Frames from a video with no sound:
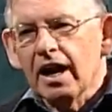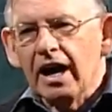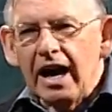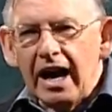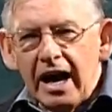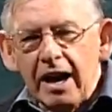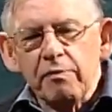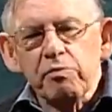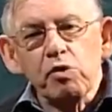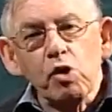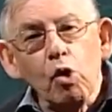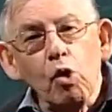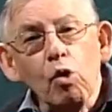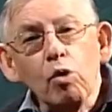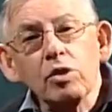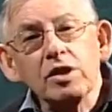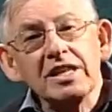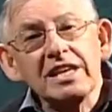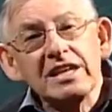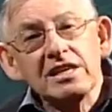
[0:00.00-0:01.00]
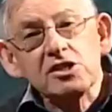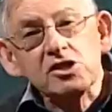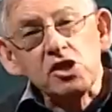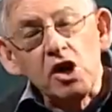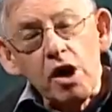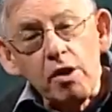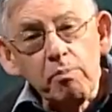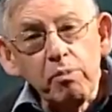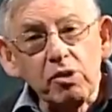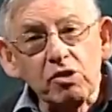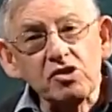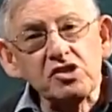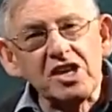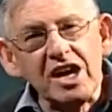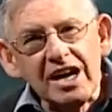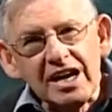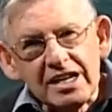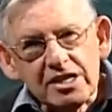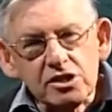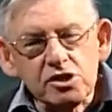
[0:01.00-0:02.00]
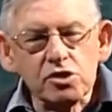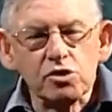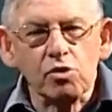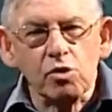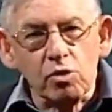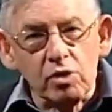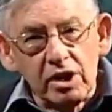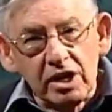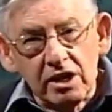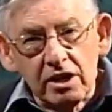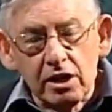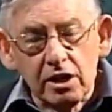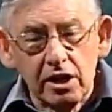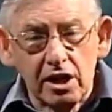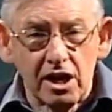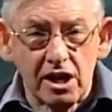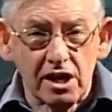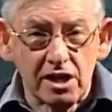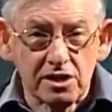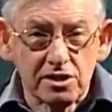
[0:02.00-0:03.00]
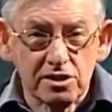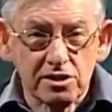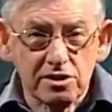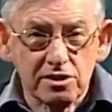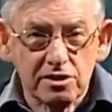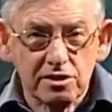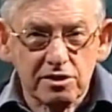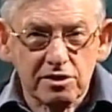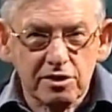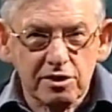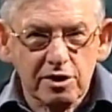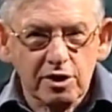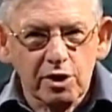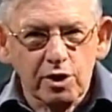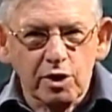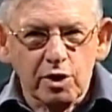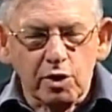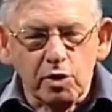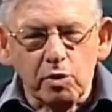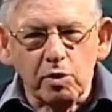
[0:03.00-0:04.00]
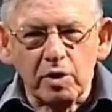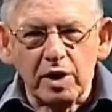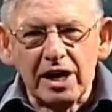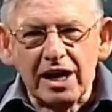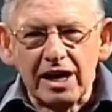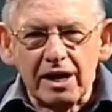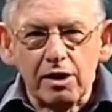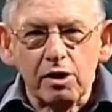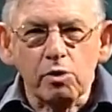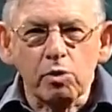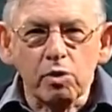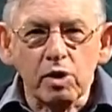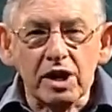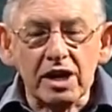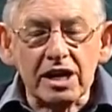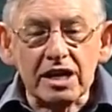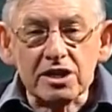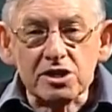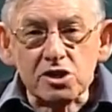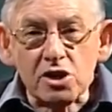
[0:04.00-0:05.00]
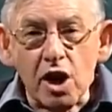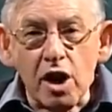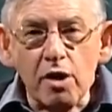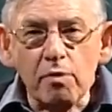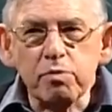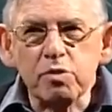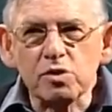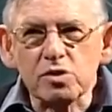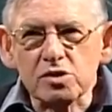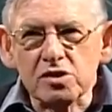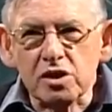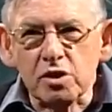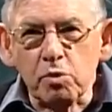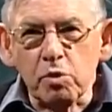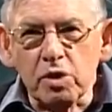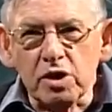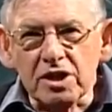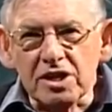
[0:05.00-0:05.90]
All the examples I saw in class were examples that were